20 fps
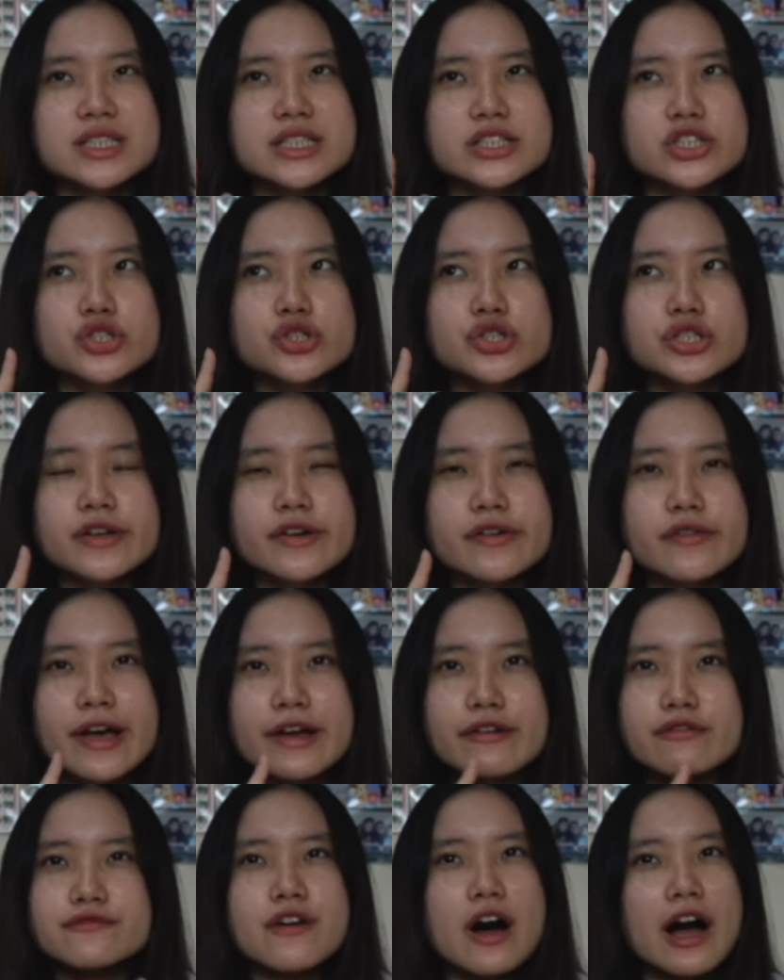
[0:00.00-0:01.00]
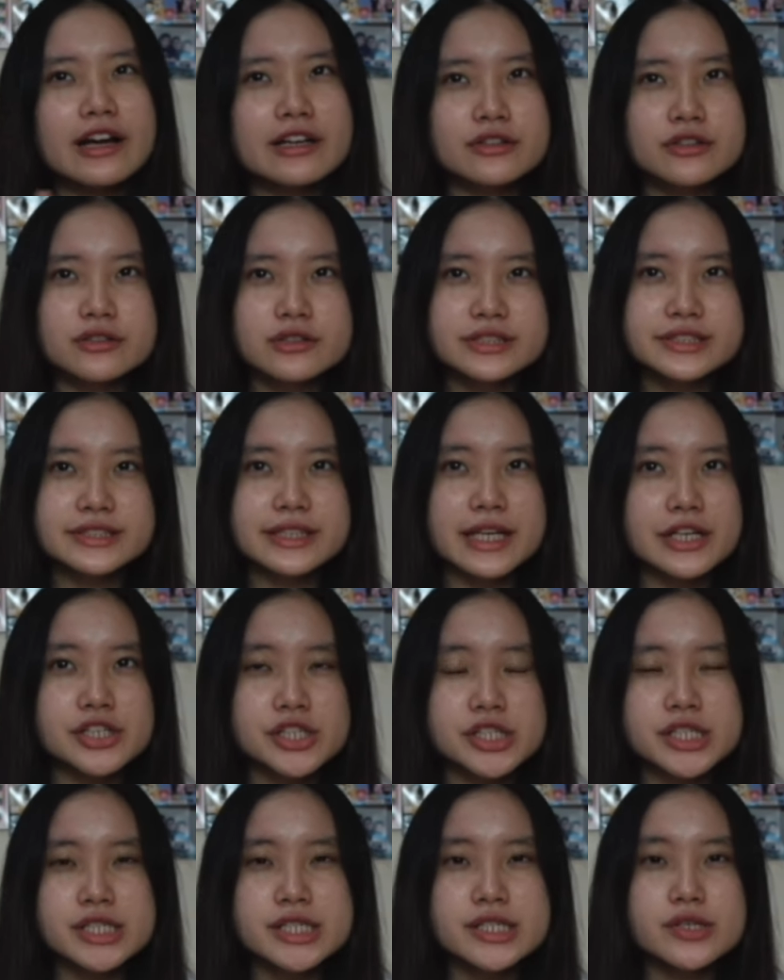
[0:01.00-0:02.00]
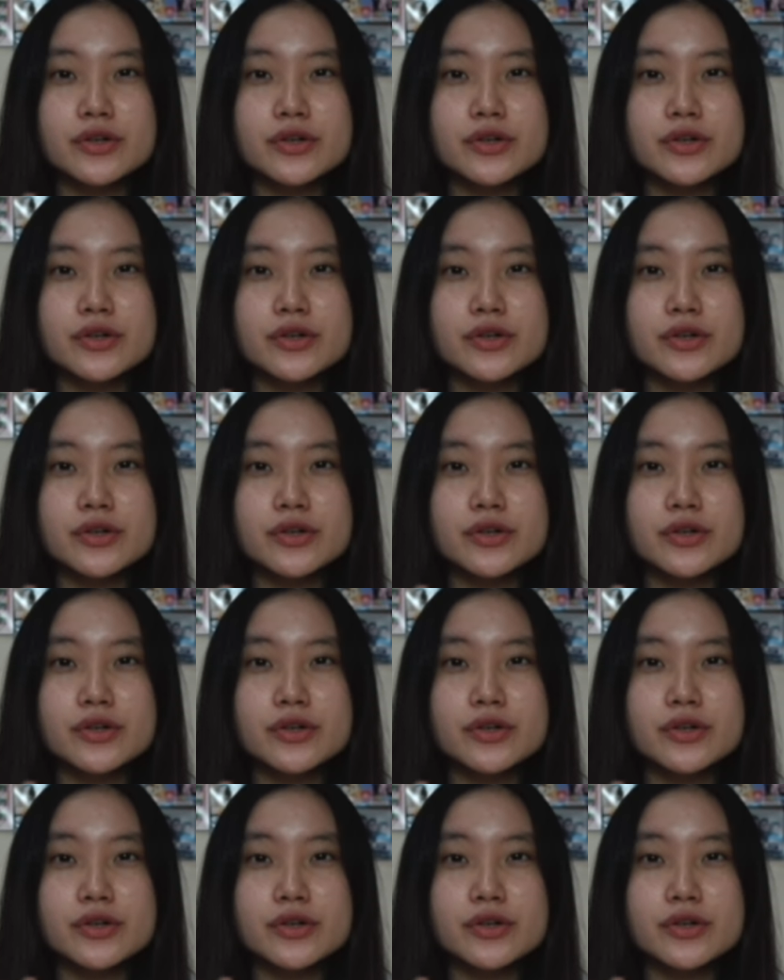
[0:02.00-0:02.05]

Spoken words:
to the like final stages,